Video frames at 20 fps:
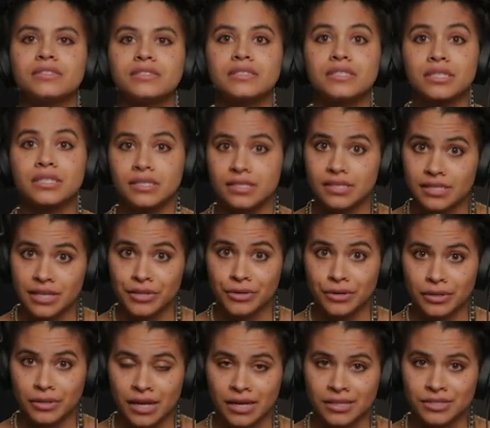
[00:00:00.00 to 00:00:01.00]
Did you see
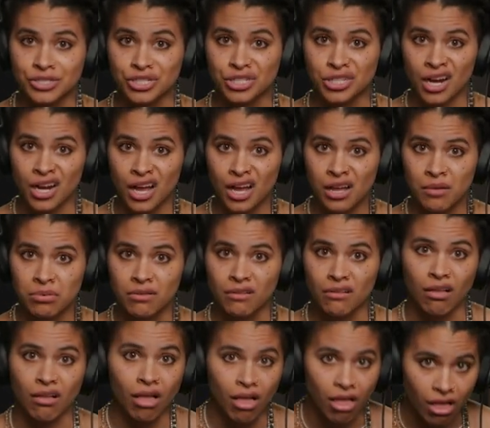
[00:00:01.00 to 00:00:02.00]
their last job?
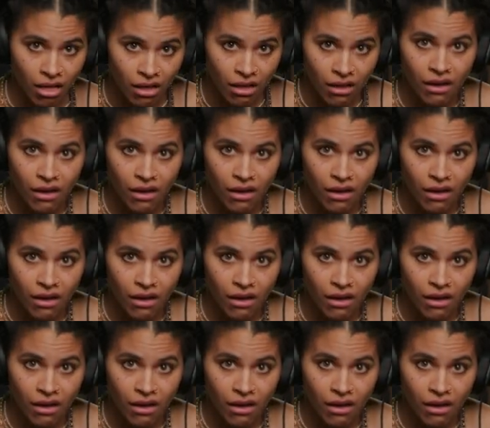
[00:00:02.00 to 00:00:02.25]
Ugh.